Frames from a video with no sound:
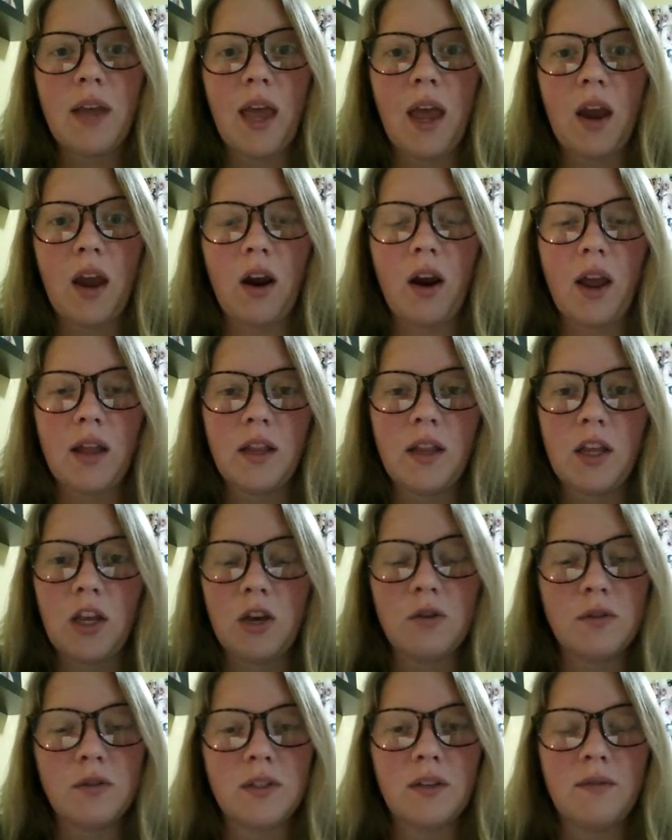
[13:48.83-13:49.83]
care and the
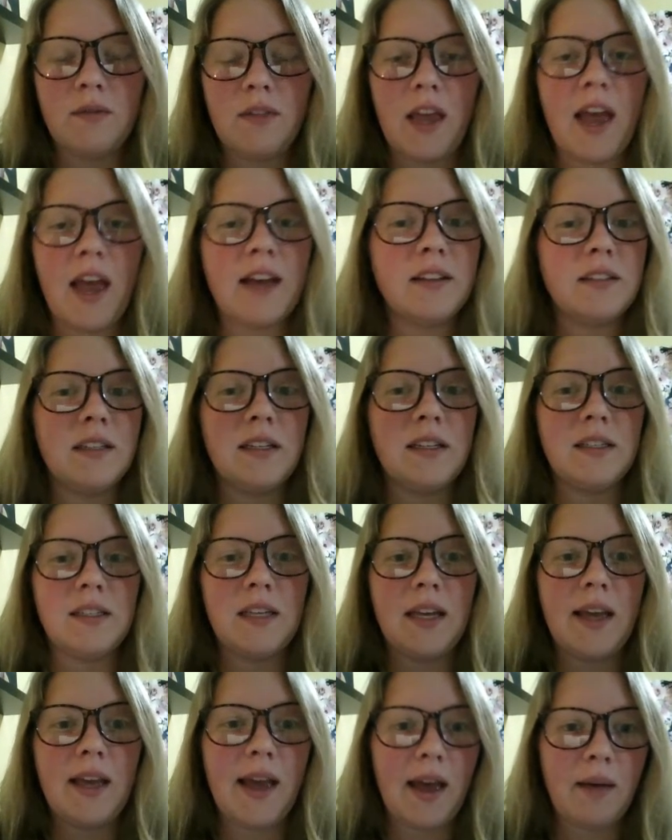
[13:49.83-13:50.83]
use of the
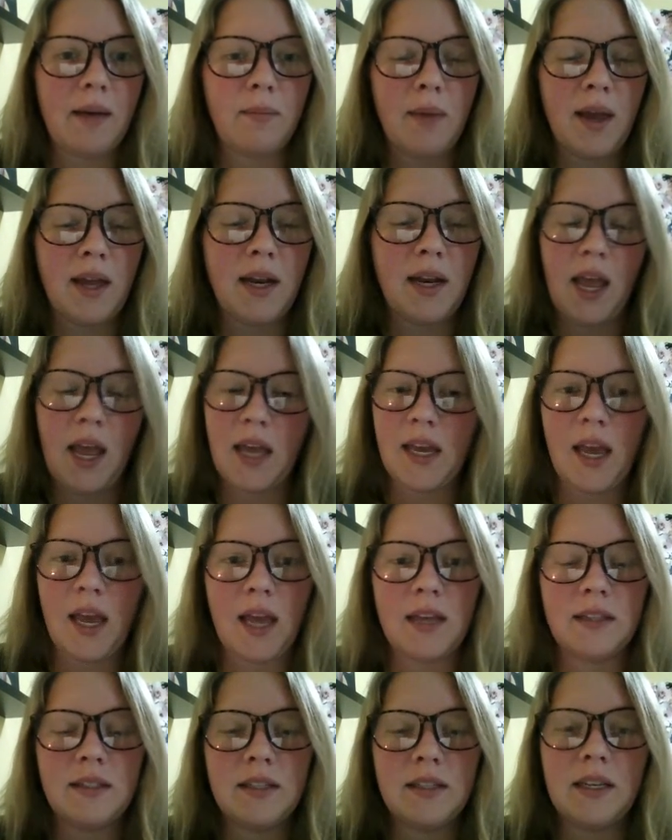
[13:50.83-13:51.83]
SCCM and
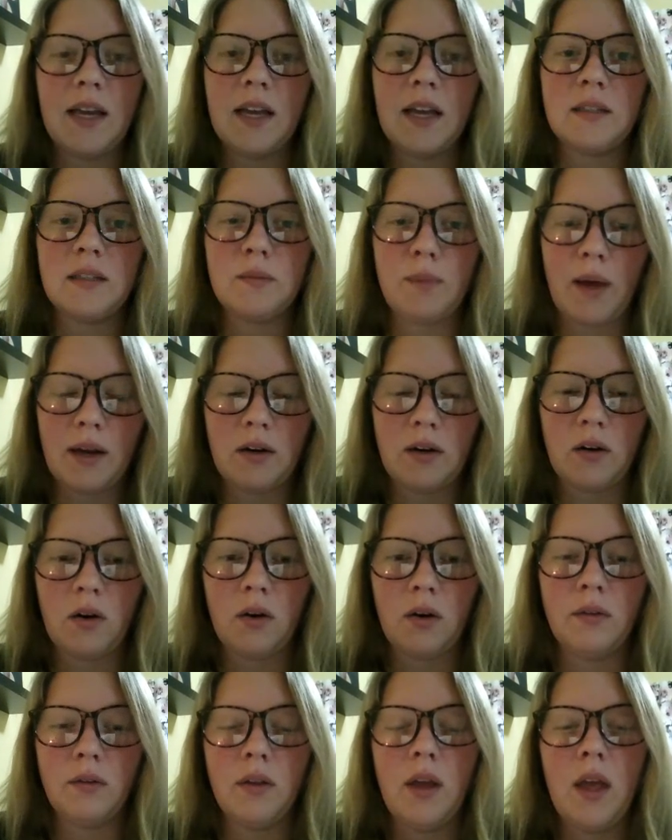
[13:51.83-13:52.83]
AACN's
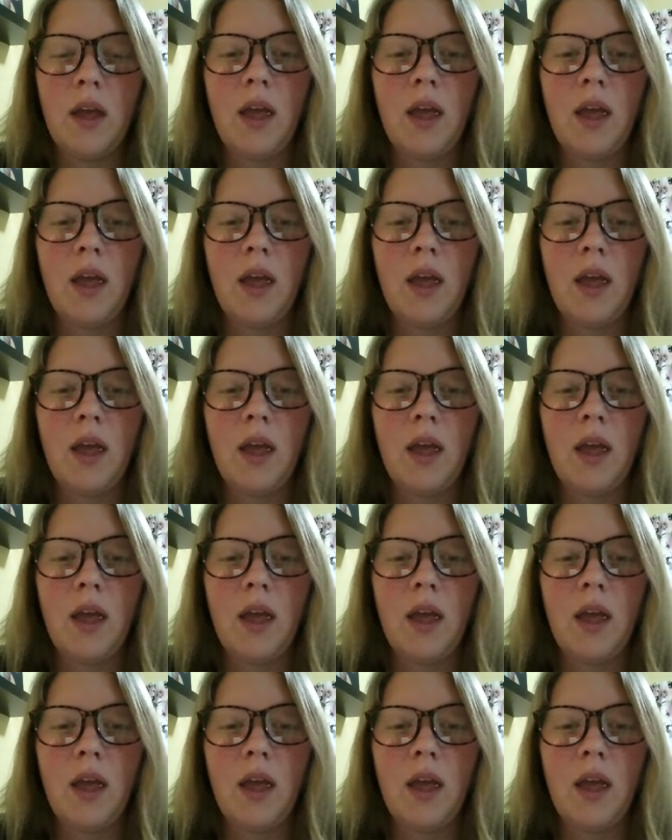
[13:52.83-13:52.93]
bundle,